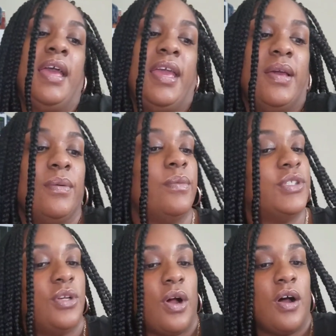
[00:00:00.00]
It
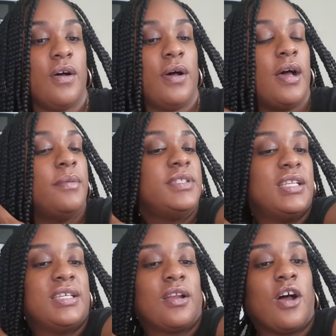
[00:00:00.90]
she uh, uh,
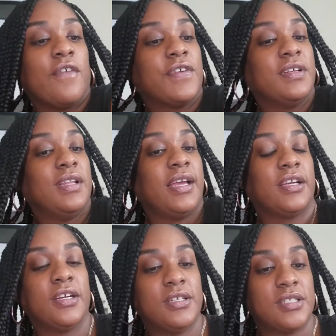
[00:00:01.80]
sent out an offer to
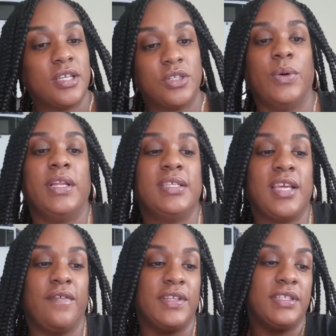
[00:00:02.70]
Likers,
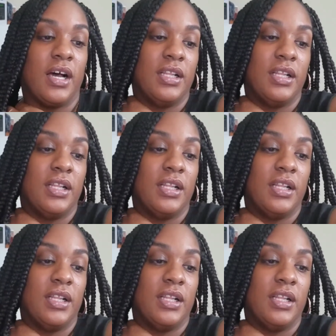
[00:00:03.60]
$27,